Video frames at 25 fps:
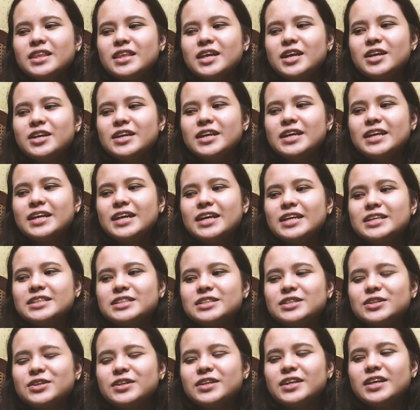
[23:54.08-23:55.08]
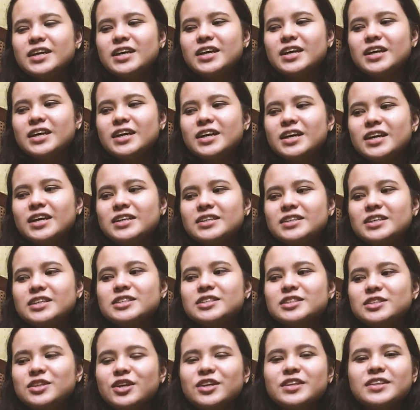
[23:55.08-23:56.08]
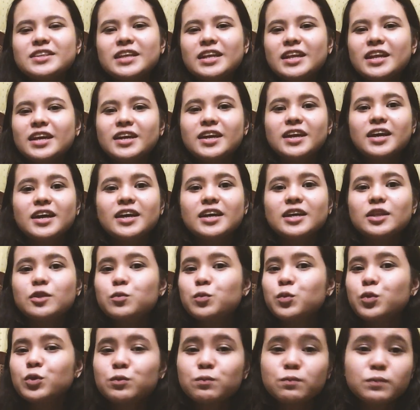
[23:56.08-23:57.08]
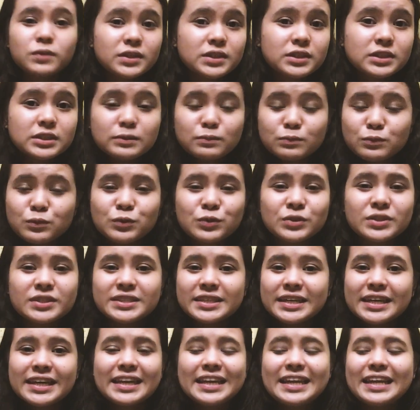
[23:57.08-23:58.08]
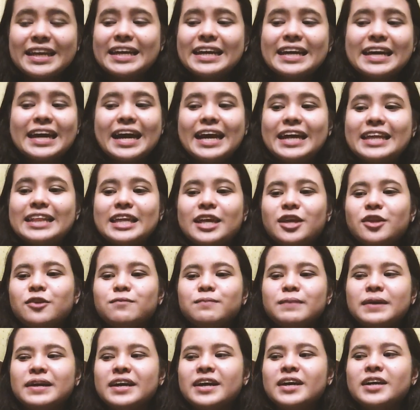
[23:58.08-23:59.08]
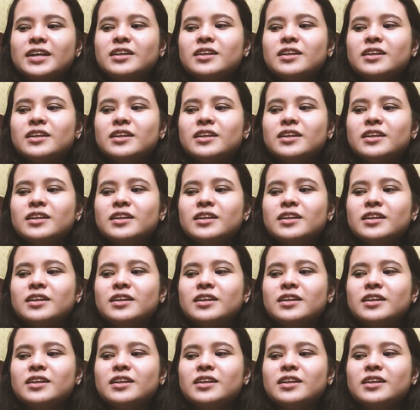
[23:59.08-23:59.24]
I realized ko na sa start talaga, it won't be smooth sailing kahit ano pa yan.